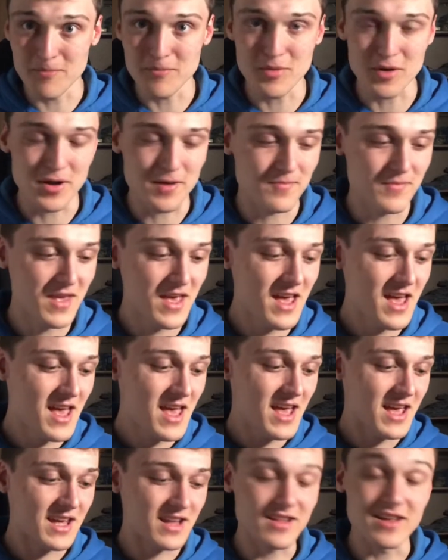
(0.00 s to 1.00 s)
but
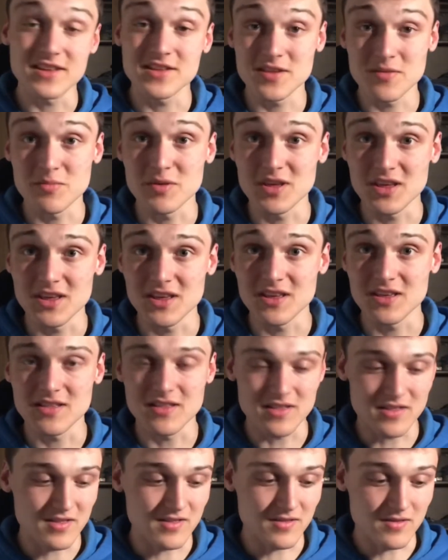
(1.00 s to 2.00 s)
he likes to be
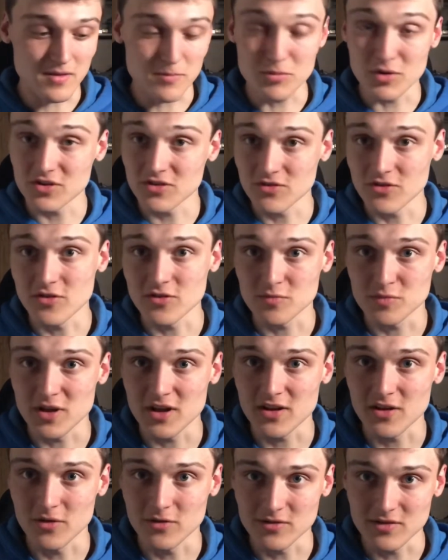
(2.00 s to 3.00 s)
the bristlenose
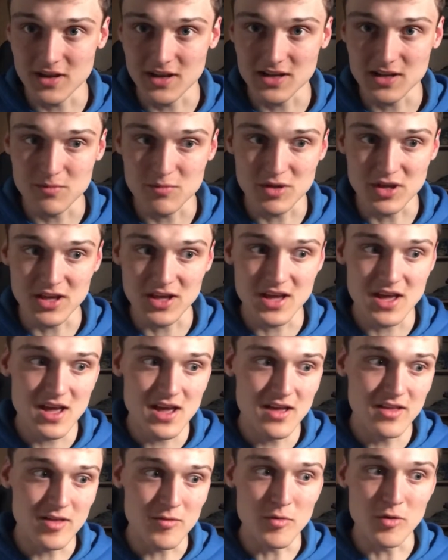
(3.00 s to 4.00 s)
plecos like to be
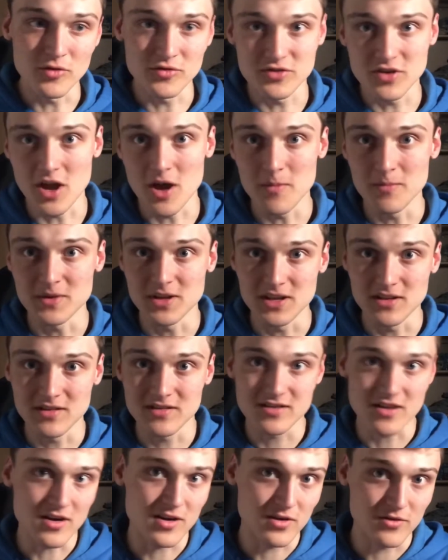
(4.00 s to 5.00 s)
the most dominant
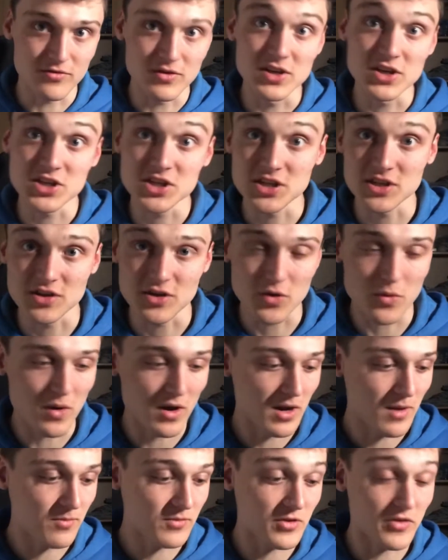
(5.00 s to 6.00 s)
sucker fish in an aquarium.